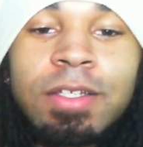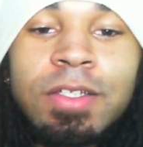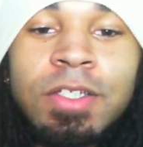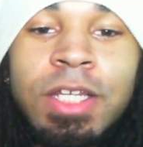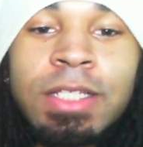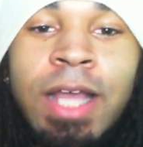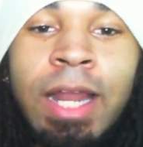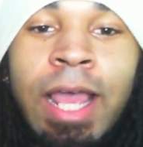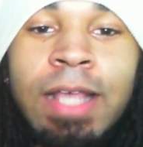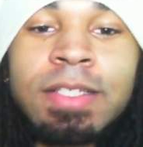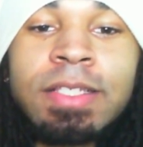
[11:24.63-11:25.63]
She's not
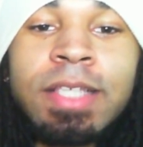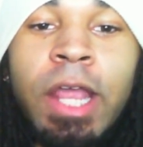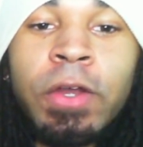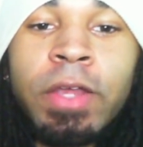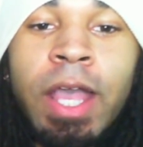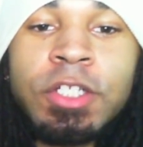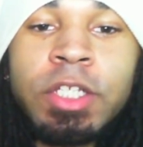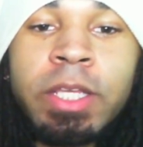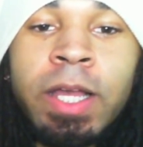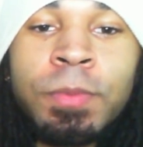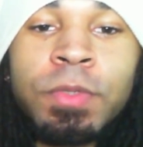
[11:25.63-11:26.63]
as scary as she
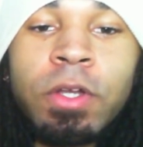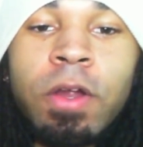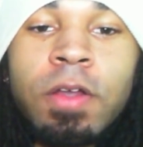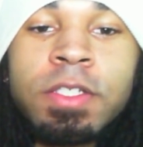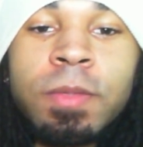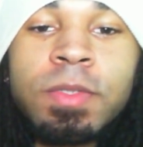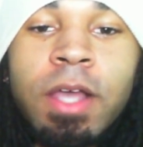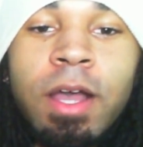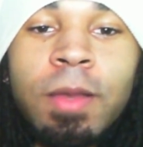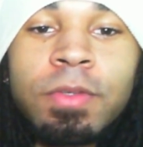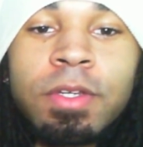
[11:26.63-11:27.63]
comes across
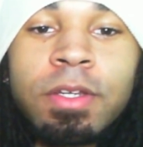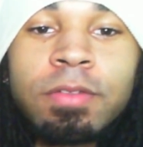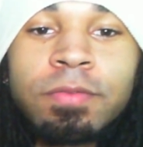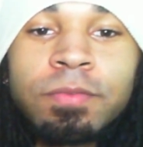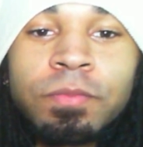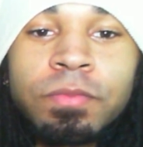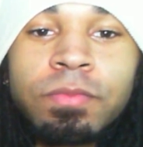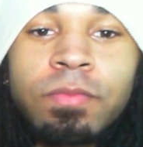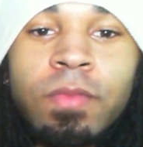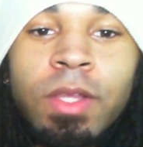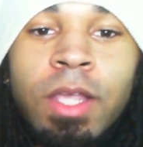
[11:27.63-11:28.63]
sometimes, you know?
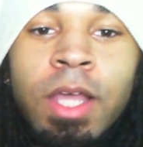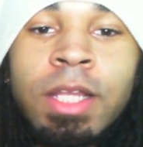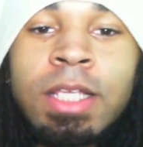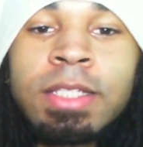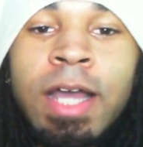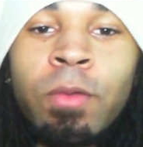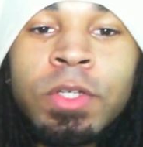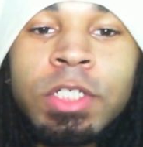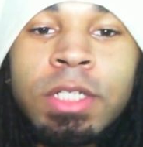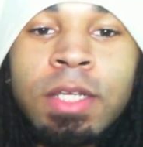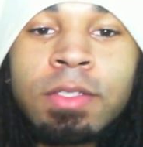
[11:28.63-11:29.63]
At least not when
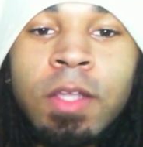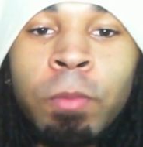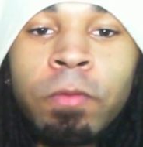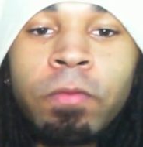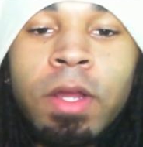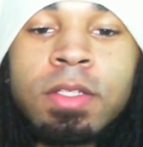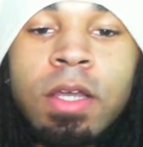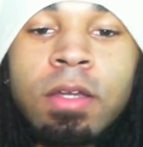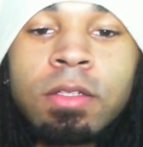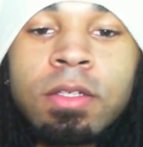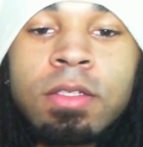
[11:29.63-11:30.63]
she needs to help her friends
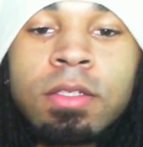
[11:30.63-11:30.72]
out, at least.